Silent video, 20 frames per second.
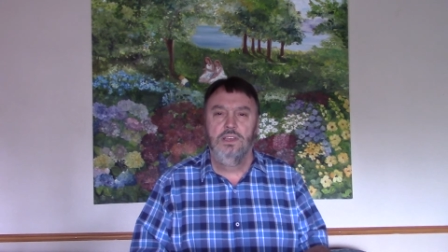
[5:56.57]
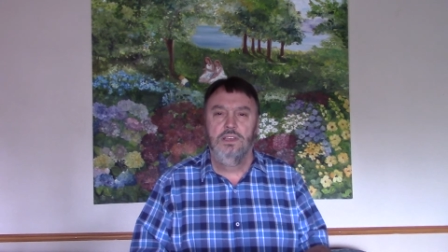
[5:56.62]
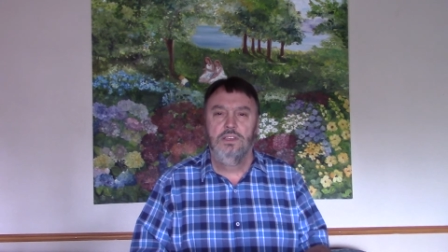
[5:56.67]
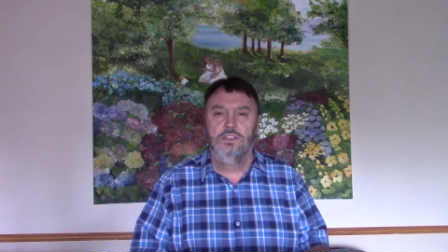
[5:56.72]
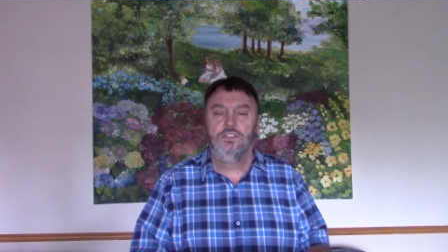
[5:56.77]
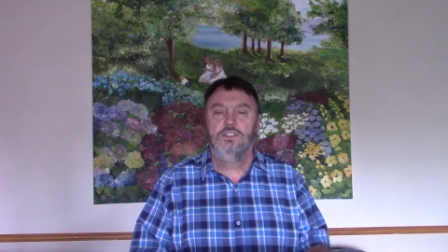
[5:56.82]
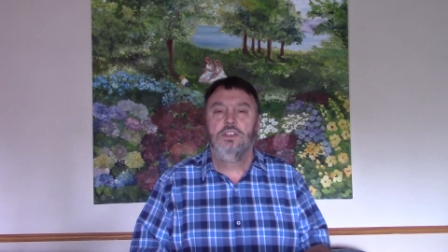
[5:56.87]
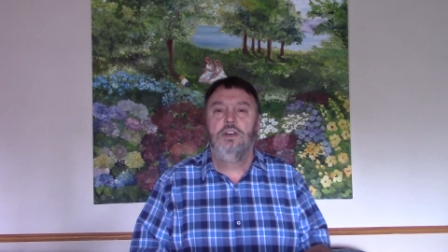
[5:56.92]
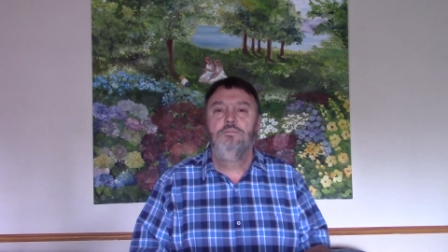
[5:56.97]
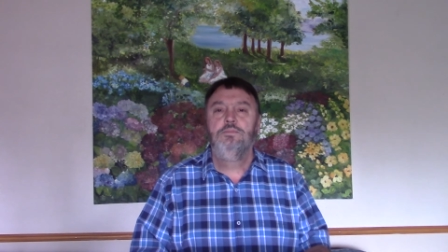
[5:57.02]

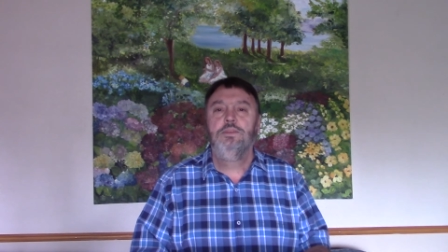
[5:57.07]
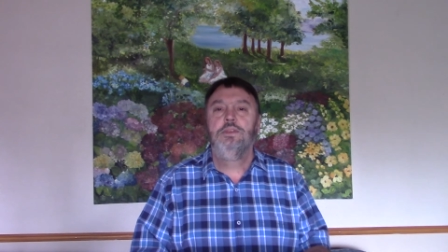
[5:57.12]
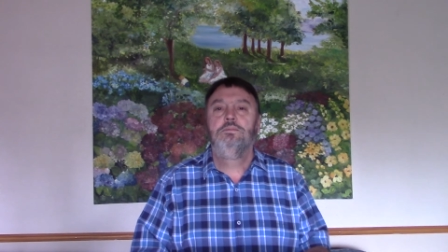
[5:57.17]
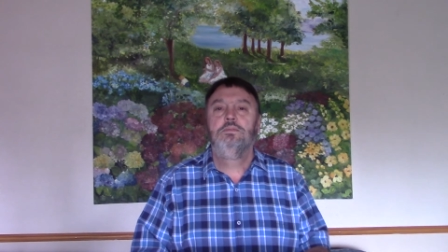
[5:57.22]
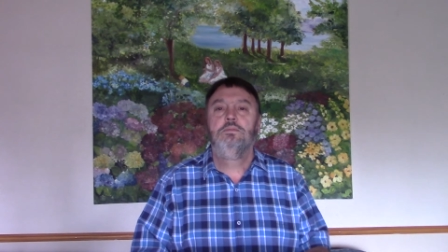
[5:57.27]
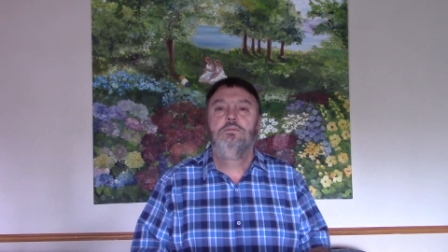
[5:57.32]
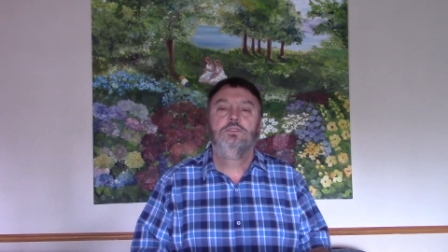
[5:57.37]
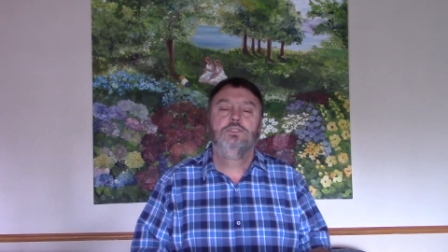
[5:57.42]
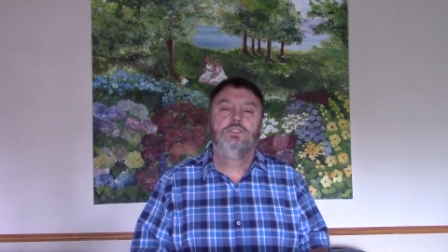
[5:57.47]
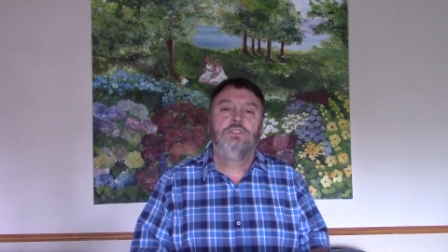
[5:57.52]
some
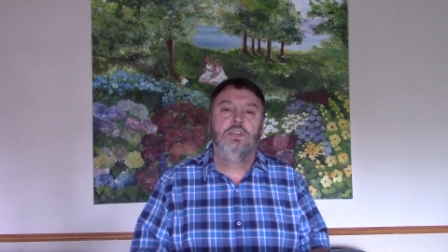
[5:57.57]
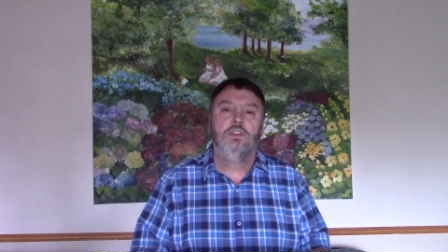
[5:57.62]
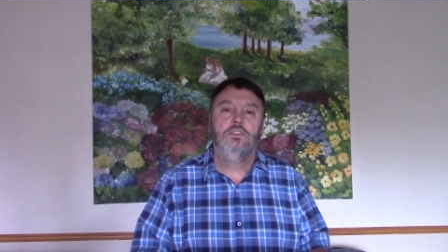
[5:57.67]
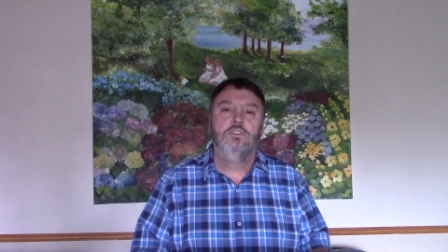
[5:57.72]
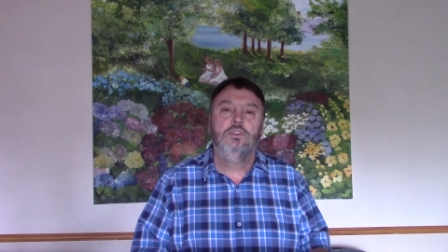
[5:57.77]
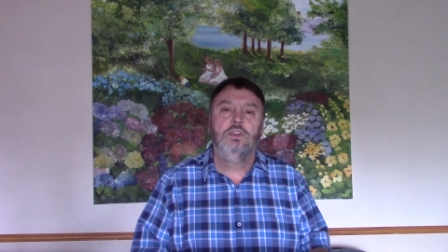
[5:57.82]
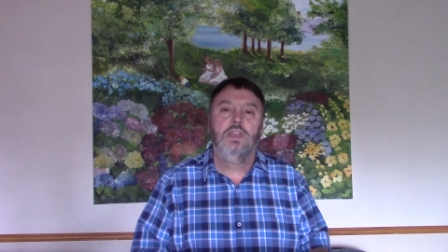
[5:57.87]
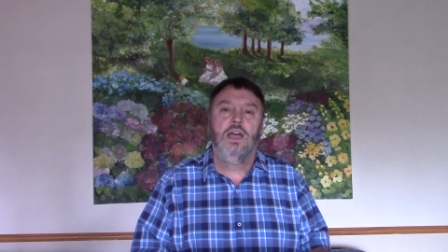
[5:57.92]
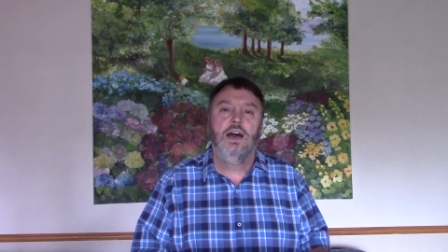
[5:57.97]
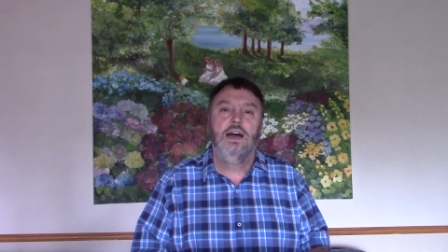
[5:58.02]
people will tell
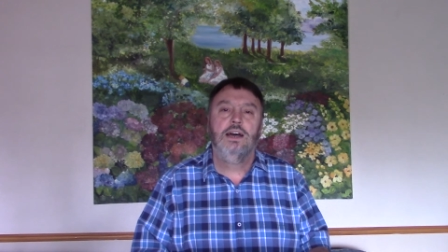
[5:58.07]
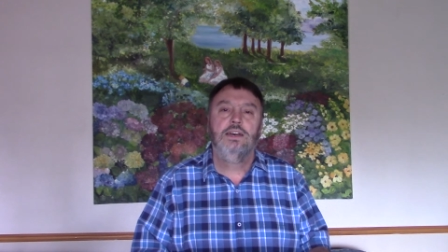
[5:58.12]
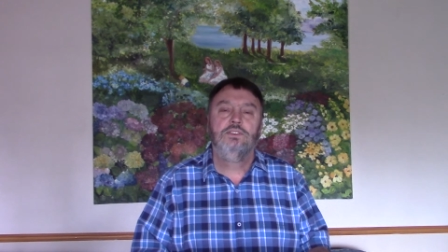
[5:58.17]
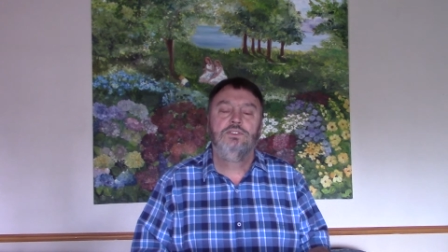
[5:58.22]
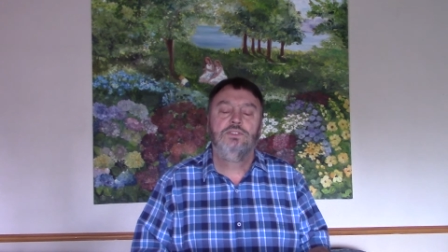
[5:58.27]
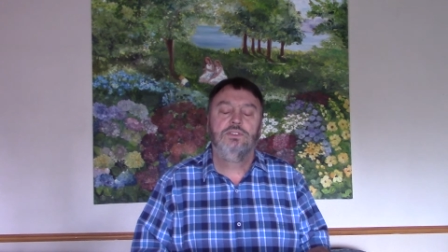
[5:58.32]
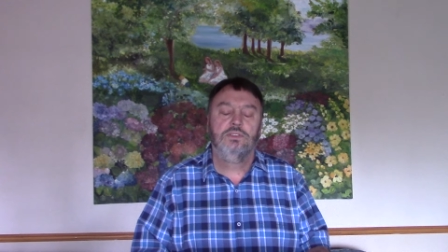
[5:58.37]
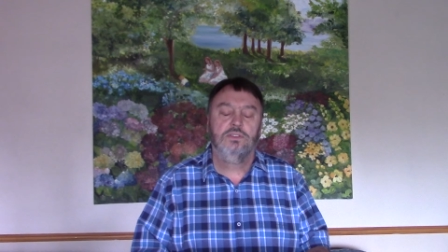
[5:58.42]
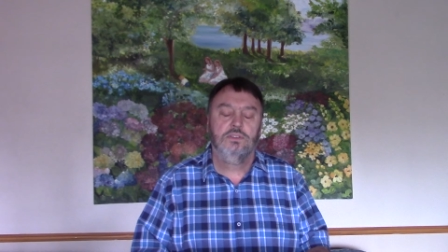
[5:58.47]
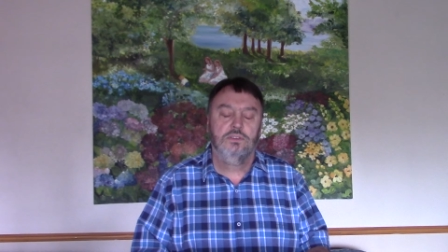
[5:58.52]
you
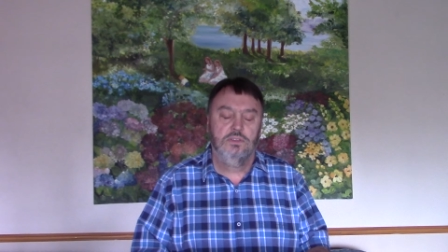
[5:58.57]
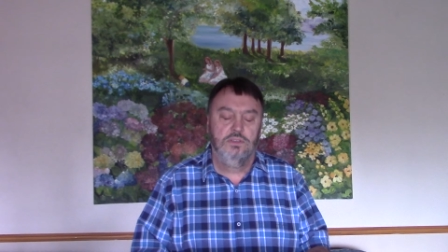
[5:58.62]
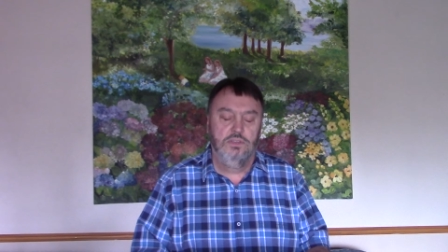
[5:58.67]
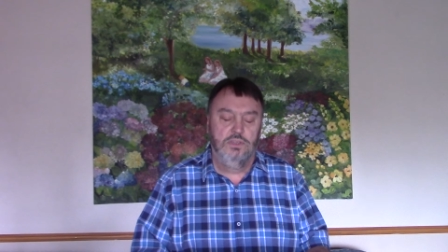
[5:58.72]
lies,